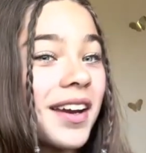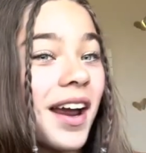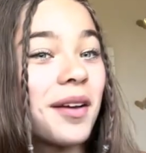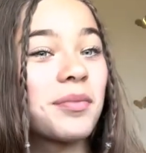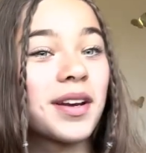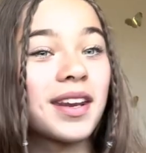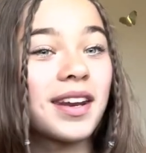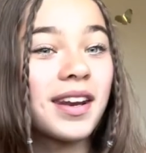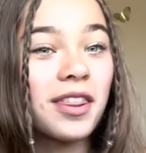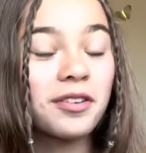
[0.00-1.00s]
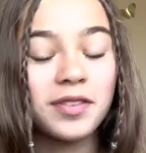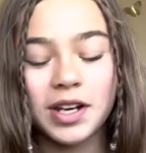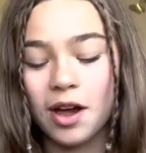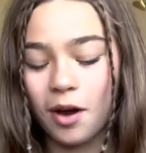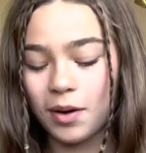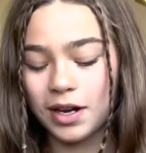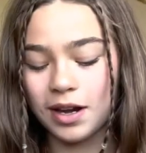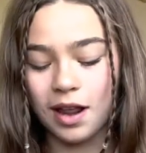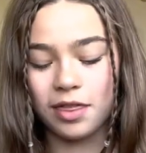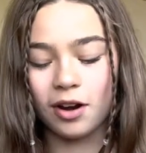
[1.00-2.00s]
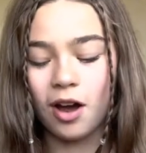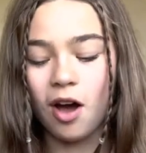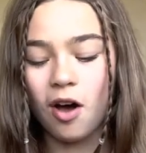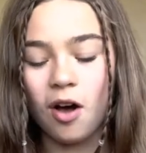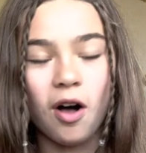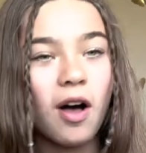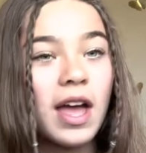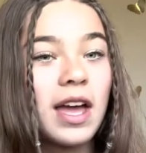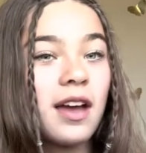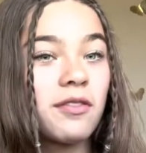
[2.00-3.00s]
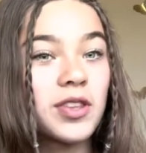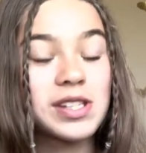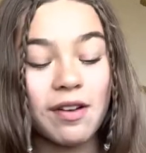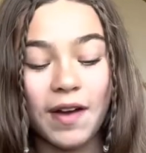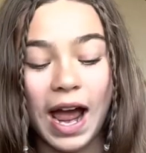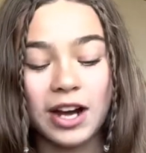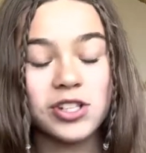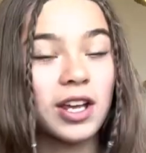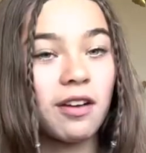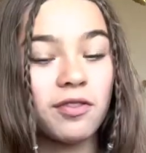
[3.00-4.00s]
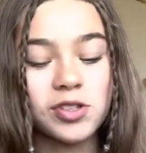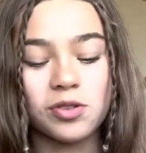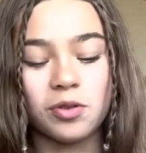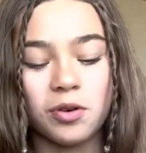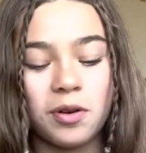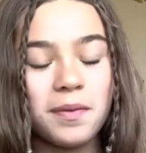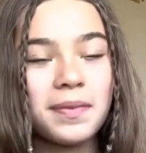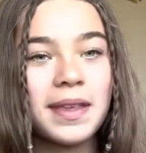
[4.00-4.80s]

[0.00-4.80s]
I can put it in another video, in another haul for the stuff I actually get for school.